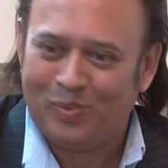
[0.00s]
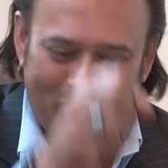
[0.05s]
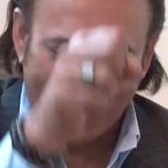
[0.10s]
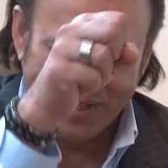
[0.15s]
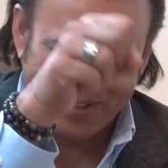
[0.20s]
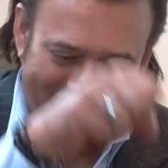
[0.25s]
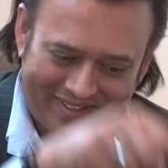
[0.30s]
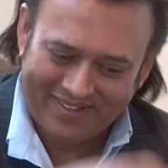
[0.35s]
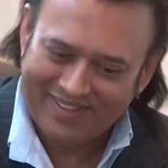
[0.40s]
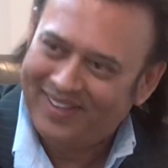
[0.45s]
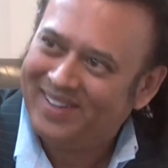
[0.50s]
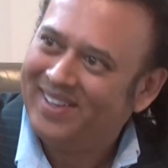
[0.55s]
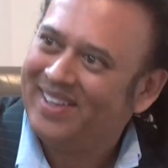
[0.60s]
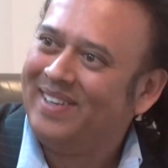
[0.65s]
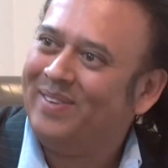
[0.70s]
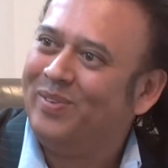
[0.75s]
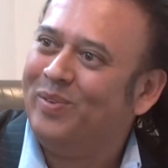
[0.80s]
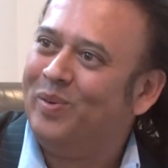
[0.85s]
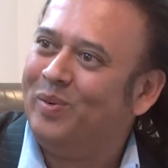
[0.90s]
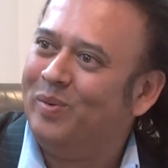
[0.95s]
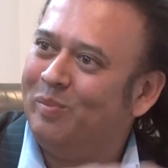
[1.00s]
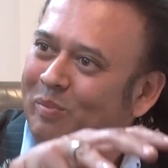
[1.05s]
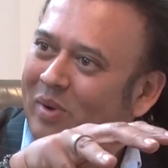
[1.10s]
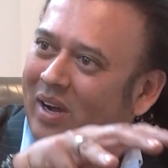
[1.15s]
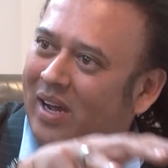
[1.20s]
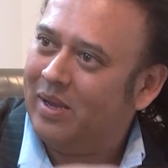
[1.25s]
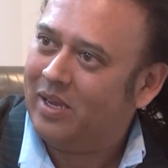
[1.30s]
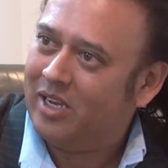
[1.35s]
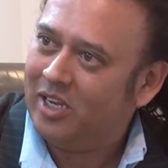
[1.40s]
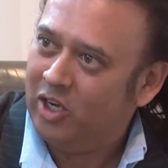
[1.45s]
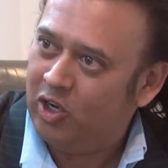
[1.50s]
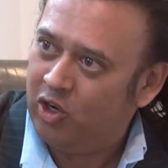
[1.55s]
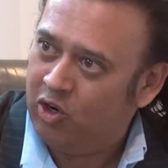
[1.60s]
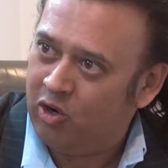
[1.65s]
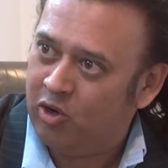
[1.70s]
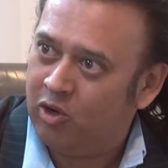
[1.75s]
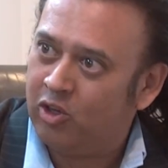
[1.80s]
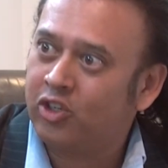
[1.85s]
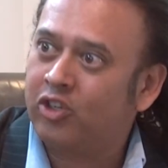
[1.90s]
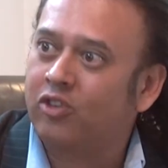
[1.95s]
with by
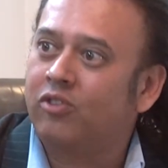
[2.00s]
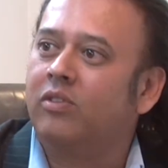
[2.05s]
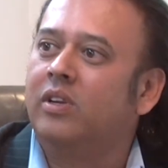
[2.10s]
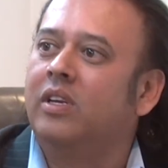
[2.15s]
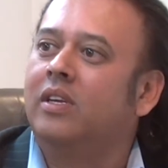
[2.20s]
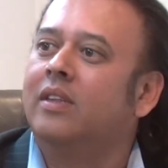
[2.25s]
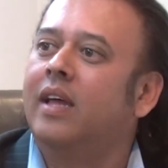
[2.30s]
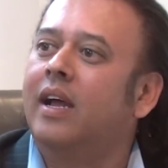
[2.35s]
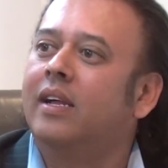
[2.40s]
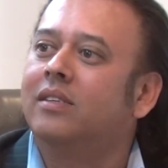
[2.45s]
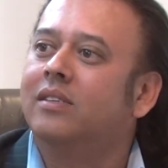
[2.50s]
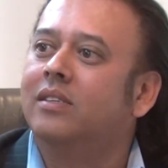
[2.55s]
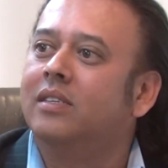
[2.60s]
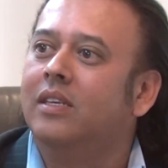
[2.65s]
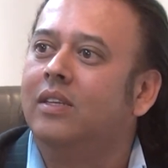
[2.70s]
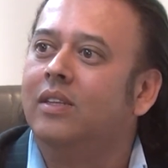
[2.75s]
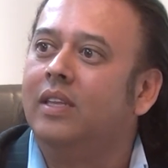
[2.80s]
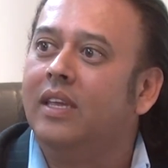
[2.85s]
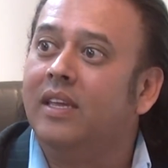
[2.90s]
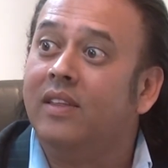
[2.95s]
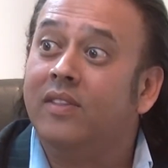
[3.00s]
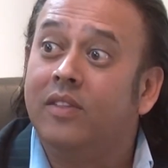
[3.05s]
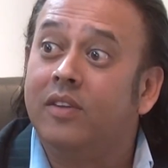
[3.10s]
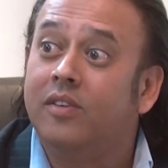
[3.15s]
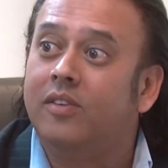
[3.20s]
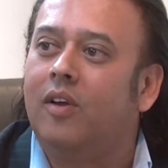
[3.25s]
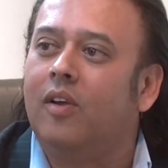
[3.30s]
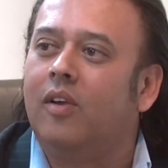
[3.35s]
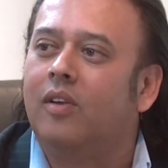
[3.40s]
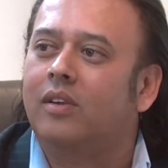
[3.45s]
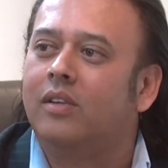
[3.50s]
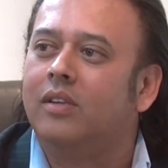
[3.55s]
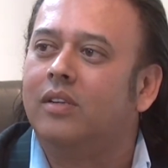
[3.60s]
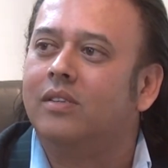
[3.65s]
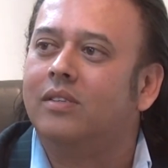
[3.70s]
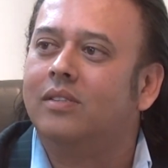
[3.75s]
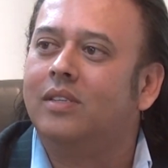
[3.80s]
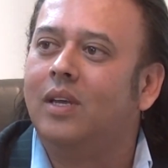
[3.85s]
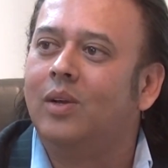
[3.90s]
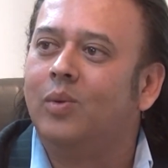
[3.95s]
nurturing that seed in the
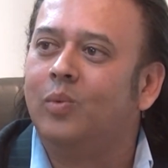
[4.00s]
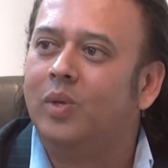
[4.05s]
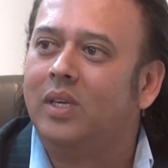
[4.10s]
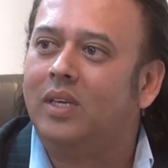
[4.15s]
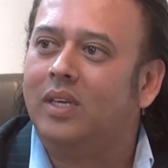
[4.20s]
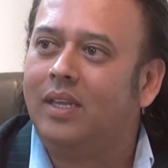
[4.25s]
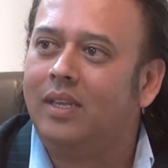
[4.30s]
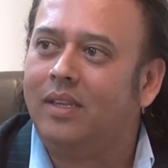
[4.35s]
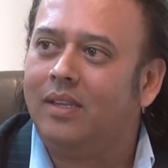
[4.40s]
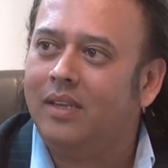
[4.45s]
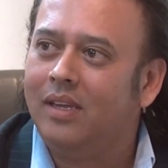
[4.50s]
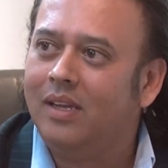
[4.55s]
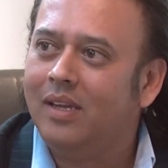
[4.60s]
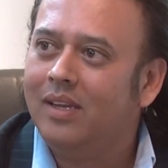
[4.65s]
darkness that we can